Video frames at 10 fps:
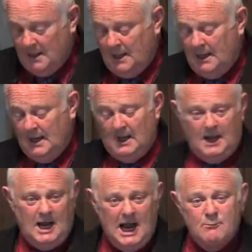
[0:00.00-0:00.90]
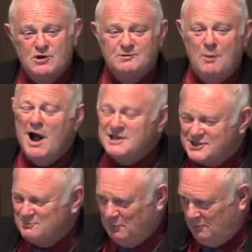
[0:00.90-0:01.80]
Uh, I'm
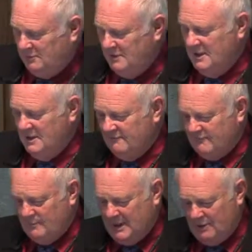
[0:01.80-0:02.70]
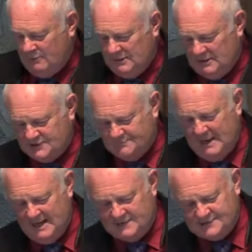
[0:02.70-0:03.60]
responsible for my own little
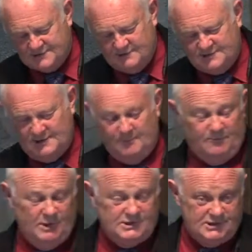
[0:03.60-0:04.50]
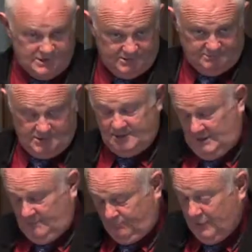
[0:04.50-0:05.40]
space, some of which is
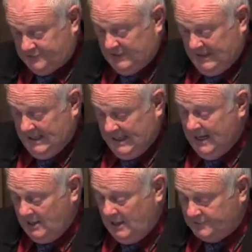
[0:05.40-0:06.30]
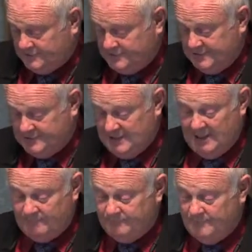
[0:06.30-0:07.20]
in, presently in chaos because I still
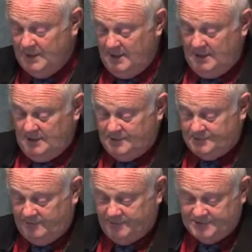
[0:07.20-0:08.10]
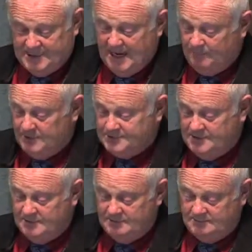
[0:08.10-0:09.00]
haven't sort of established
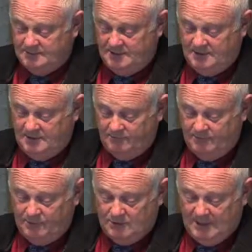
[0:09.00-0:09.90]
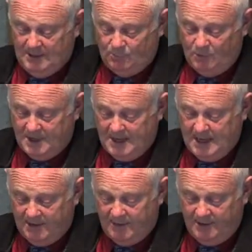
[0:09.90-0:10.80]
a, a, a, real clean working
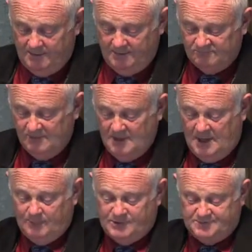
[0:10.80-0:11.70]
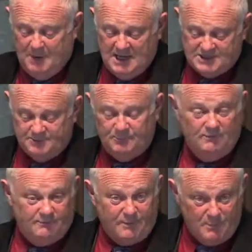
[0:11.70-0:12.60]
area. I'm
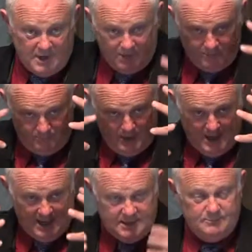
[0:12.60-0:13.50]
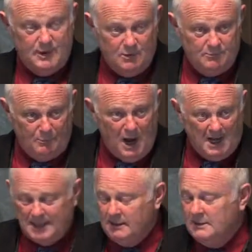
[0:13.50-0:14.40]
responsible for my own mind, my own
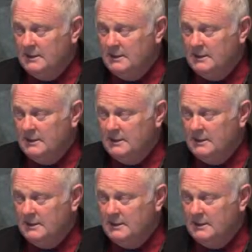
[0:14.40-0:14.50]
body.